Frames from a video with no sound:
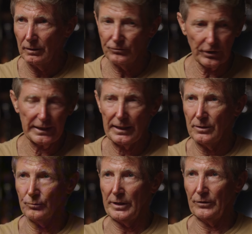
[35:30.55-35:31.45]
Take out your
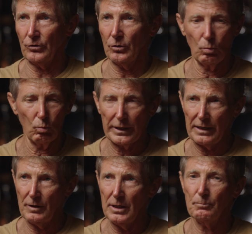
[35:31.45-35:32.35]
friends on it,
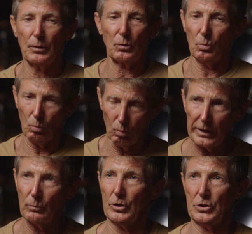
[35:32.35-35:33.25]
whatever, but
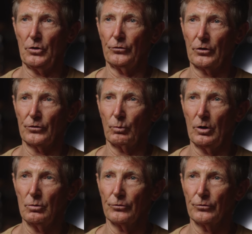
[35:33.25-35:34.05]
we want to use it as well.